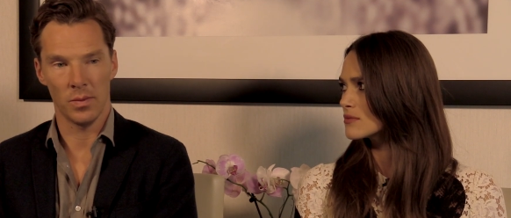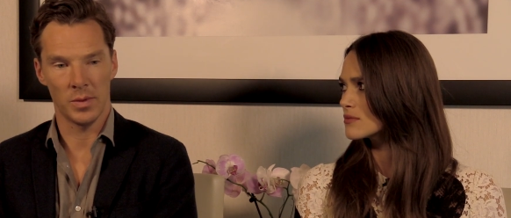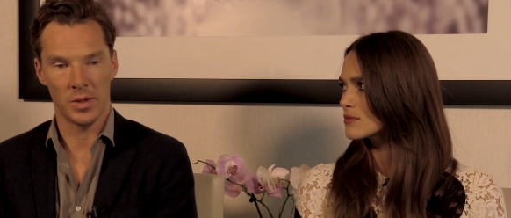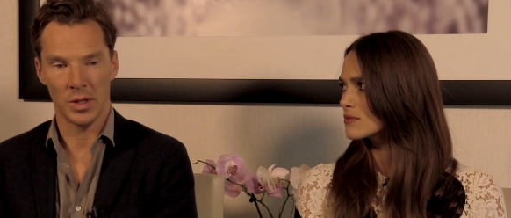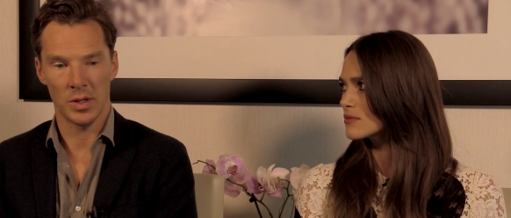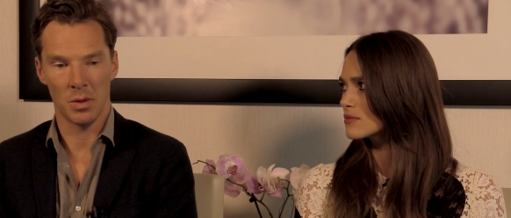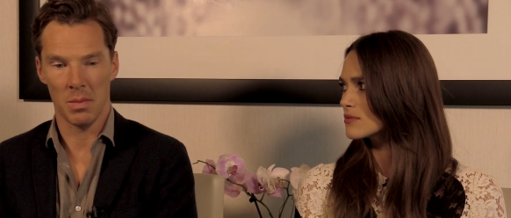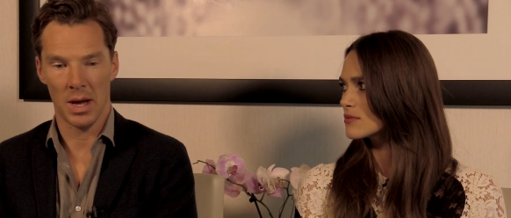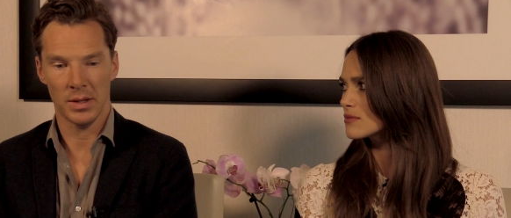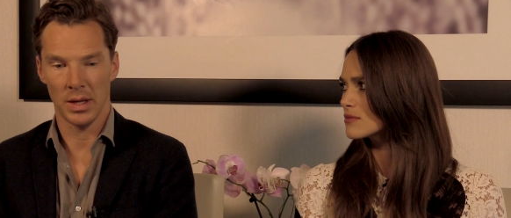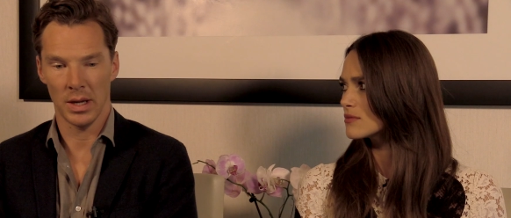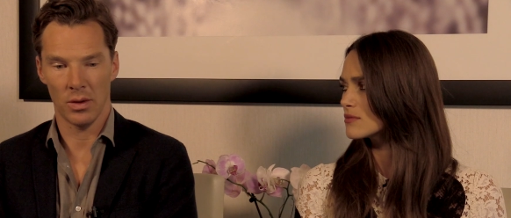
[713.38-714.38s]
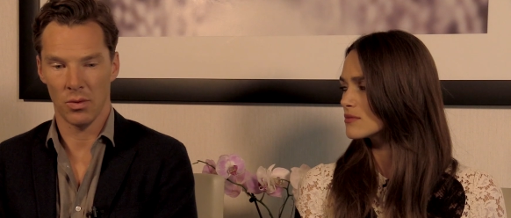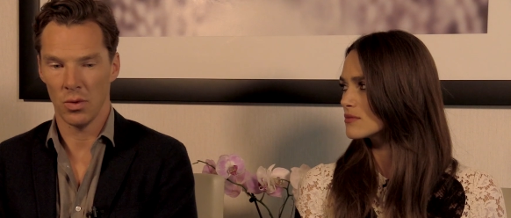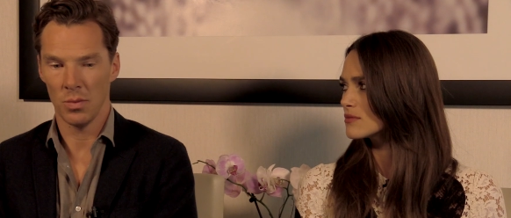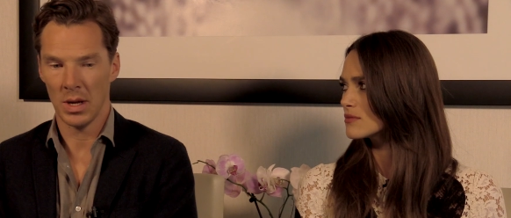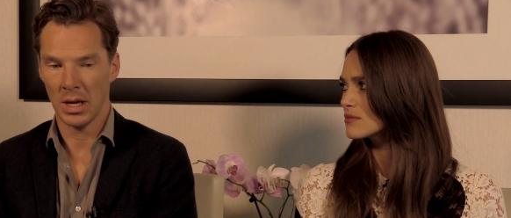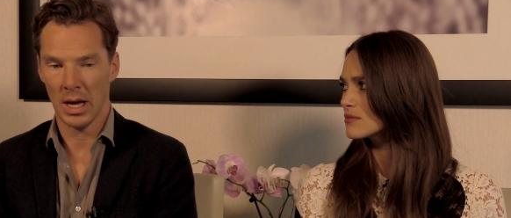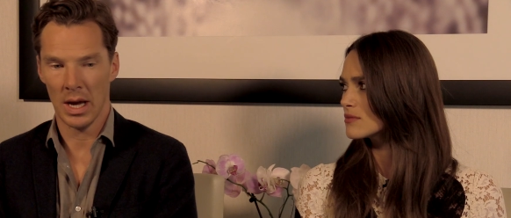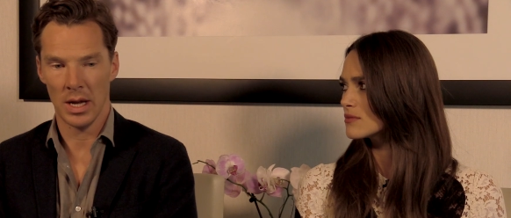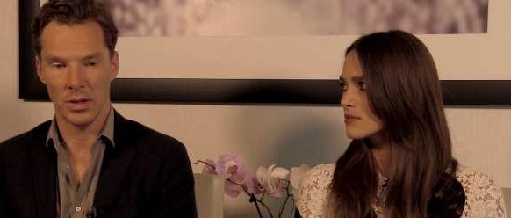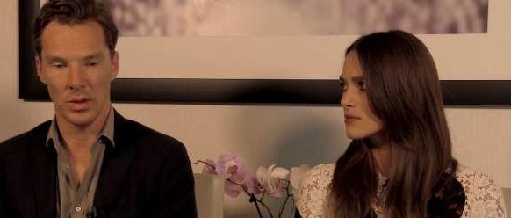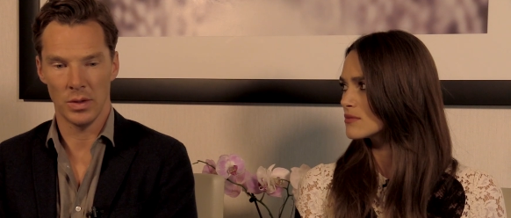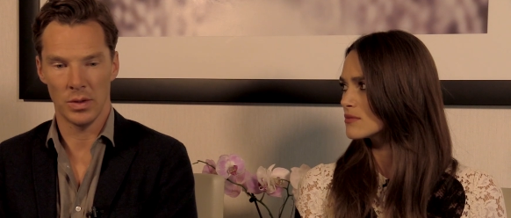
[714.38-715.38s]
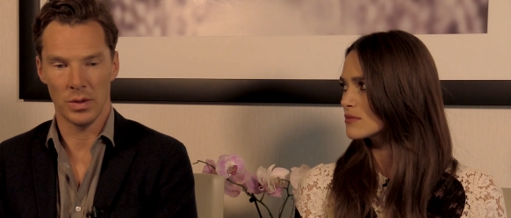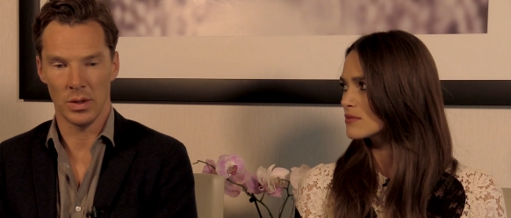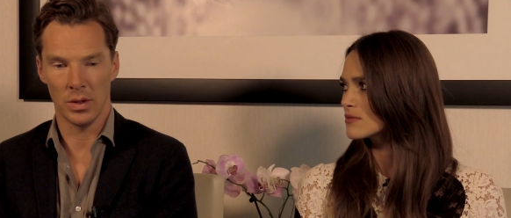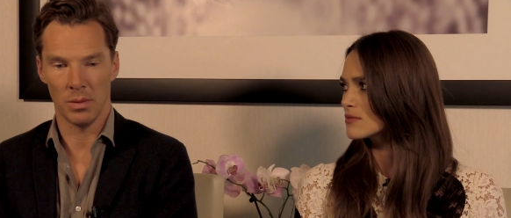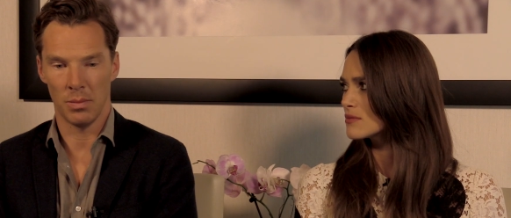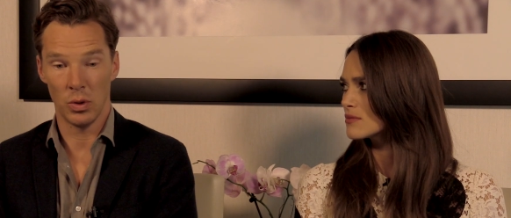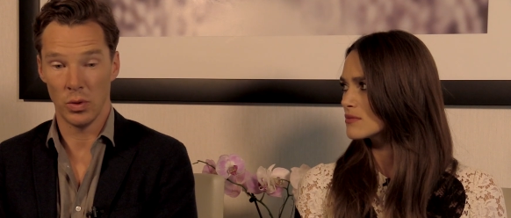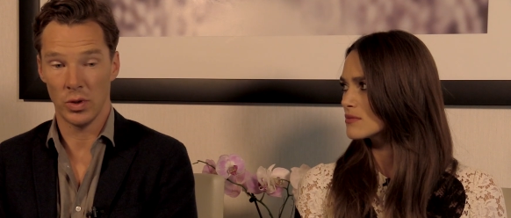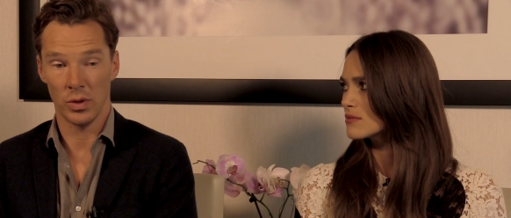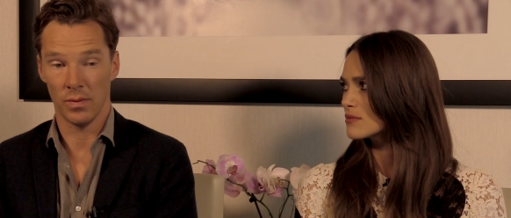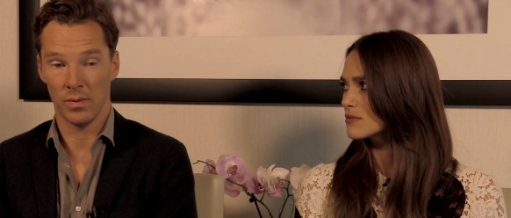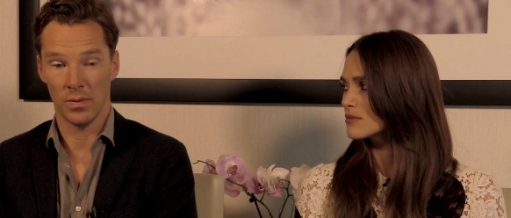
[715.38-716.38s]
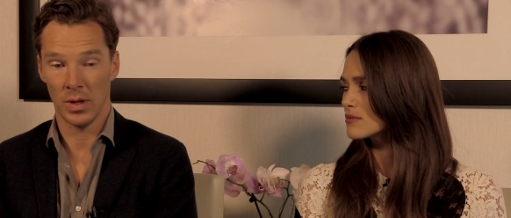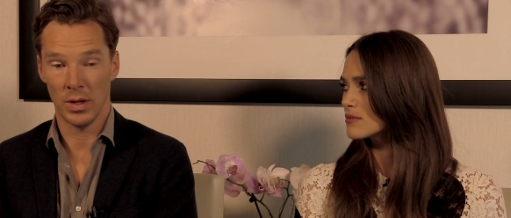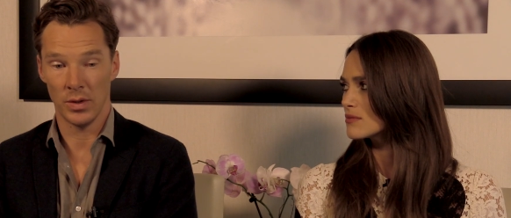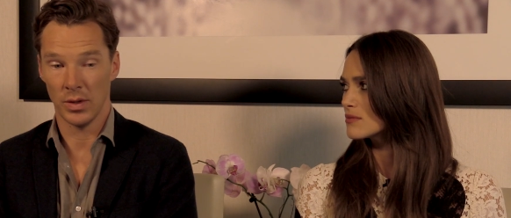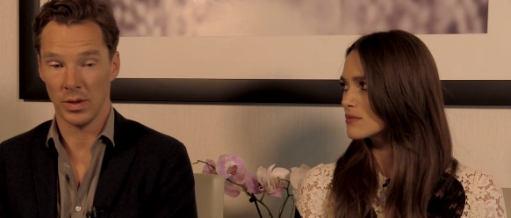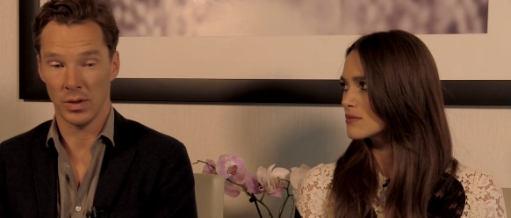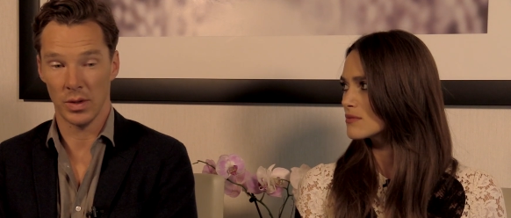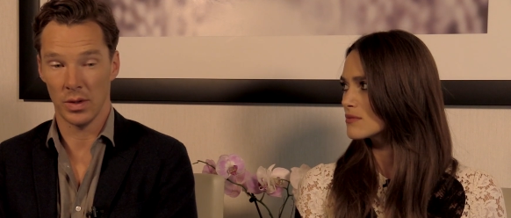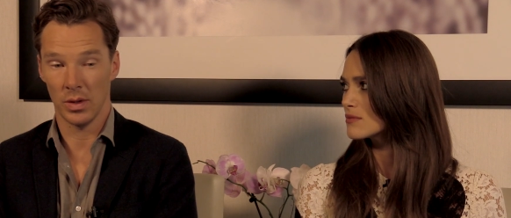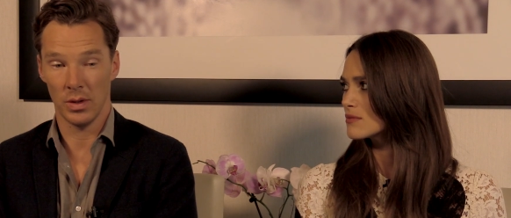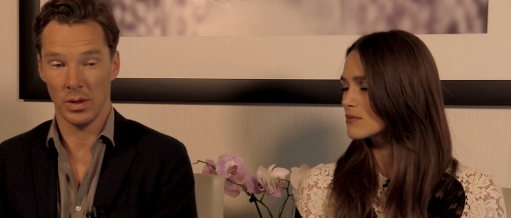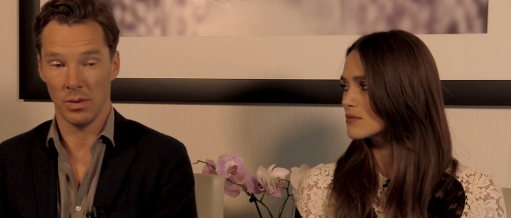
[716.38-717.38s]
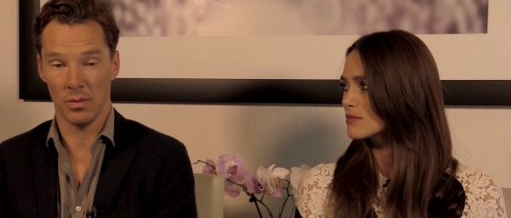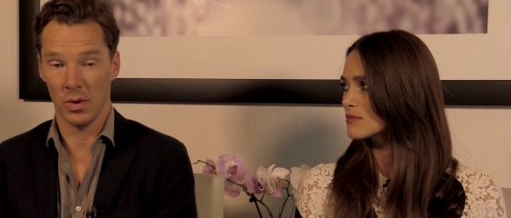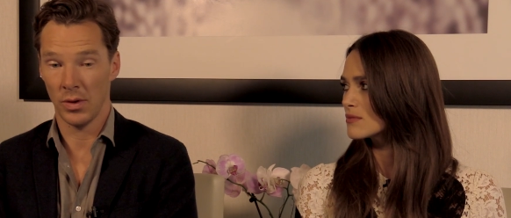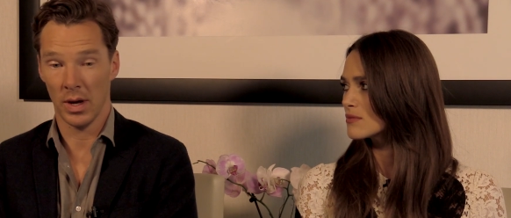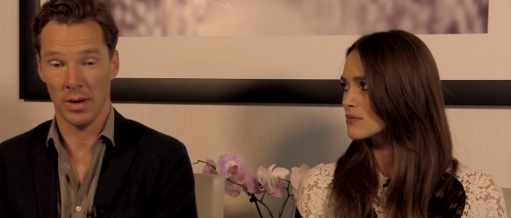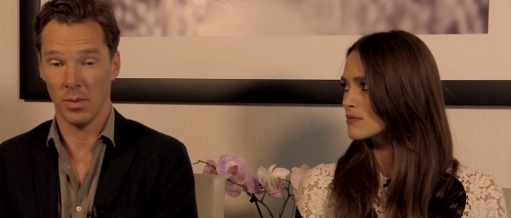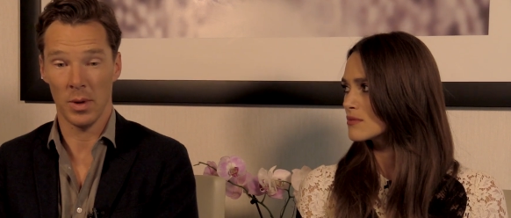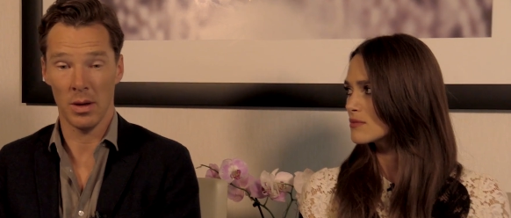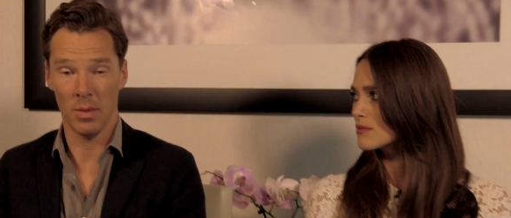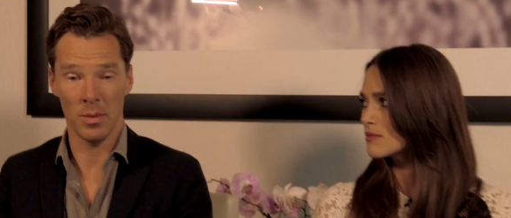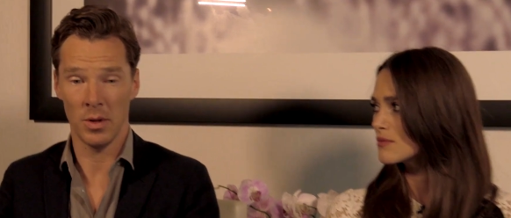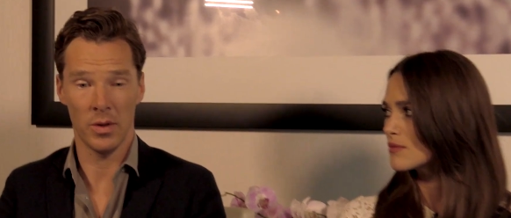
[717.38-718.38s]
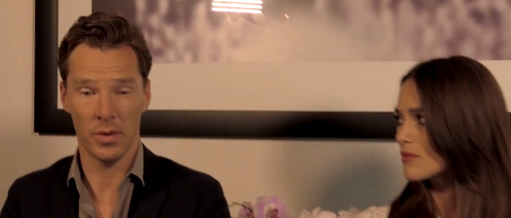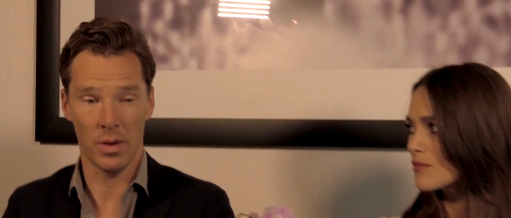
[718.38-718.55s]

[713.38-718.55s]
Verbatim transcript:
Speaker 1: systematic grooming and abuse of innocence, rather high, I mean,